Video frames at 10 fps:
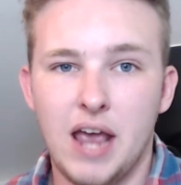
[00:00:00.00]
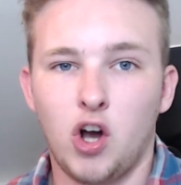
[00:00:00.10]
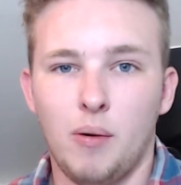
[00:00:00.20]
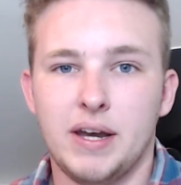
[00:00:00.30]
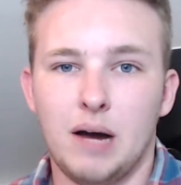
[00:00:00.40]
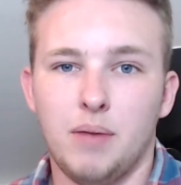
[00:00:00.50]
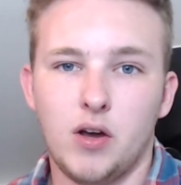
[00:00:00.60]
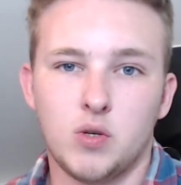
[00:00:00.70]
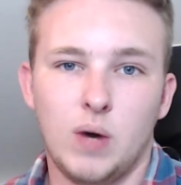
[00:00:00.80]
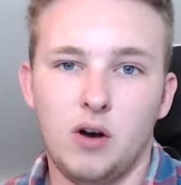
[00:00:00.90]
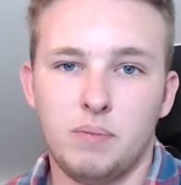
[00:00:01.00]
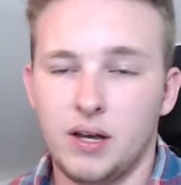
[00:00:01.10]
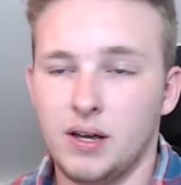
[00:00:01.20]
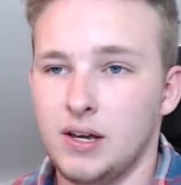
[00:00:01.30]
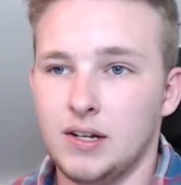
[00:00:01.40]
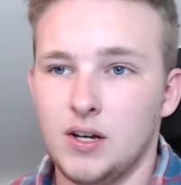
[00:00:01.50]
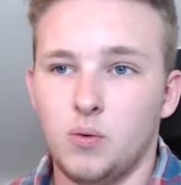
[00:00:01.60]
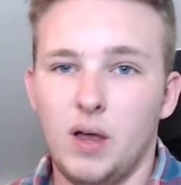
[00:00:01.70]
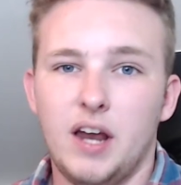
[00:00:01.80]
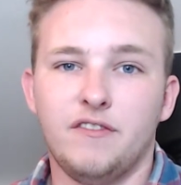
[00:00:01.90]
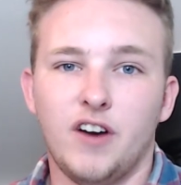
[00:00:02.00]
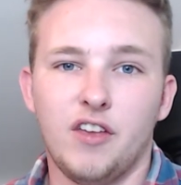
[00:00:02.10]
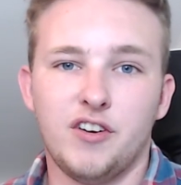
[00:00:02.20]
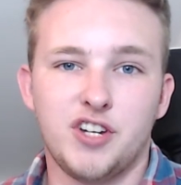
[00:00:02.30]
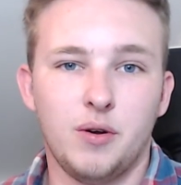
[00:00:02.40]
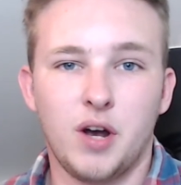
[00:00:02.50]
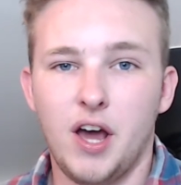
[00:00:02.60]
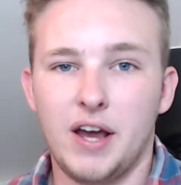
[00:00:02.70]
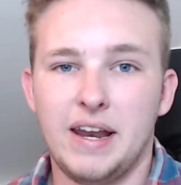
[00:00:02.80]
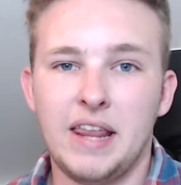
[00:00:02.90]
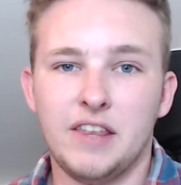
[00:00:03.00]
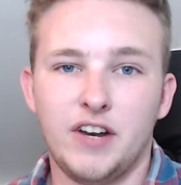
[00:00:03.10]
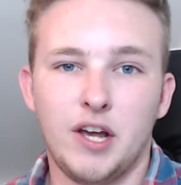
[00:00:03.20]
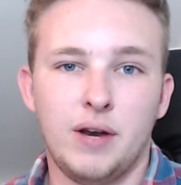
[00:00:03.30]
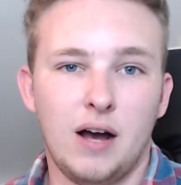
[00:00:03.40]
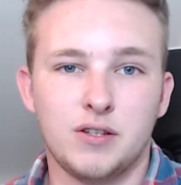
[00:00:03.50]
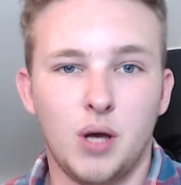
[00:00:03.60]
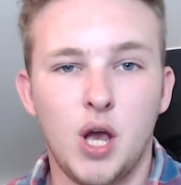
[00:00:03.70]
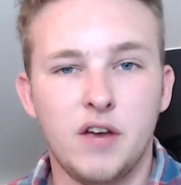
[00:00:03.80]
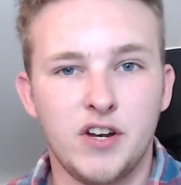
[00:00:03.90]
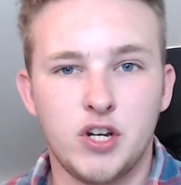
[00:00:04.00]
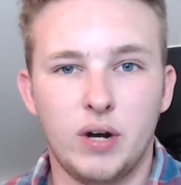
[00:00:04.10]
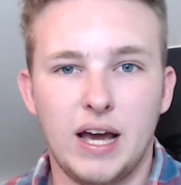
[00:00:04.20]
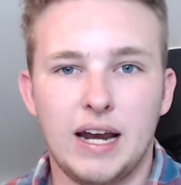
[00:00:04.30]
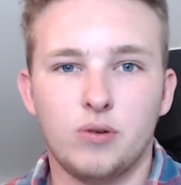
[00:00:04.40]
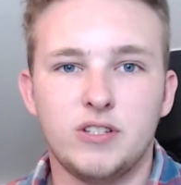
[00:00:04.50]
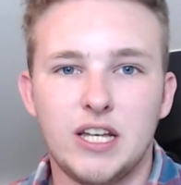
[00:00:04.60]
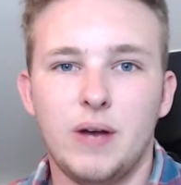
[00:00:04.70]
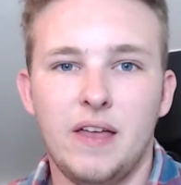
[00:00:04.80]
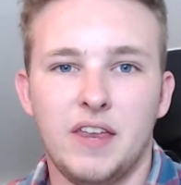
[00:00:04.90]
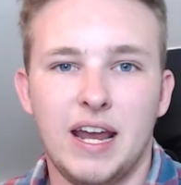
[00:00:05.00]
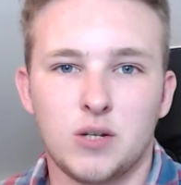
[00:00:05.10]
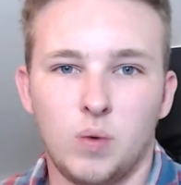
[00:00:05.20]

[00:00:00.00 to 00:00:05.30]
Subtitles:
a comment down below as well. But without any further ado, we're going to go ahead and end the video now. So I hope you've enjoyed it, and I'll see you in the next